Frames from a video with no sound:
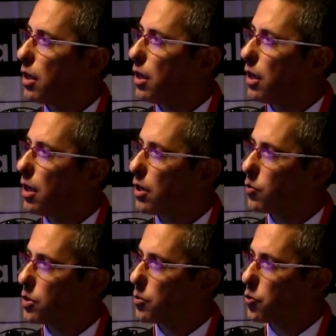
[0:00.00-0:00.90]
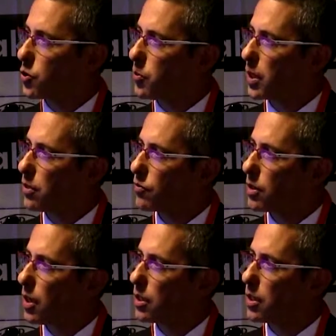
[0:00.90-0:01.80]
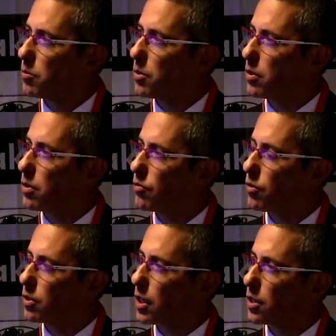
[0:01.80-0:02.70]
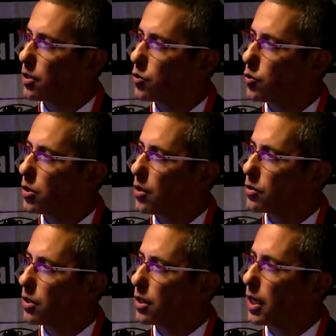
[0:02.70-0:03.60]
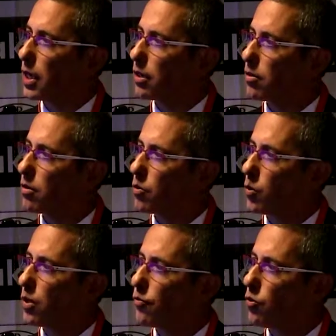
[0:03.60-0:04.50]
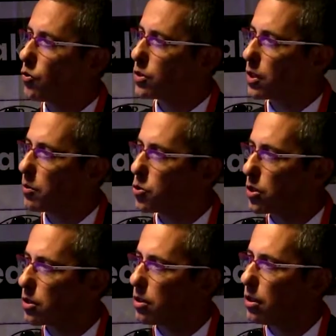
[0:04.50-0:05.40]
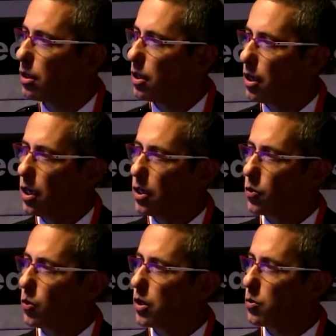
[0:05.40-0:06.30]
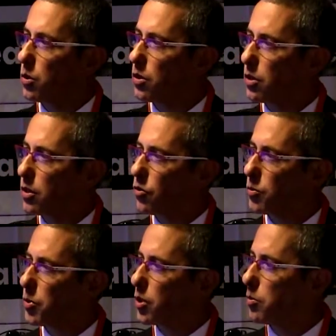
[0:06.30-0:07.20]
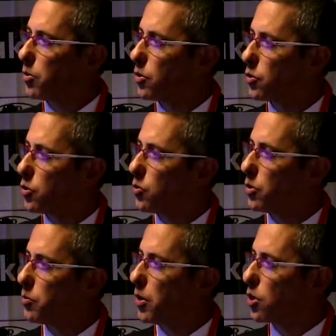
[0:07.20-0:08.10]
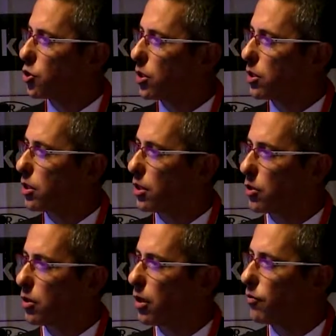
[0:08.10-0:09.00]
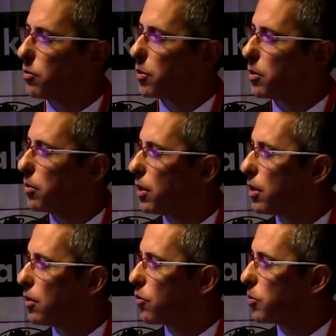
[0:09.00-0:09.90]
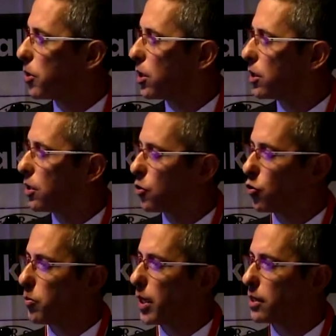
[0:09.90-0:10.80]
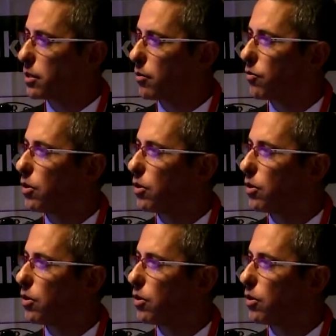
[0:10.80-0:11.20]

It was a prospective study, started in 2008, 24 subjects, 20 were irreparable, 2 were partial tear that haven't been repaired, and 2 massive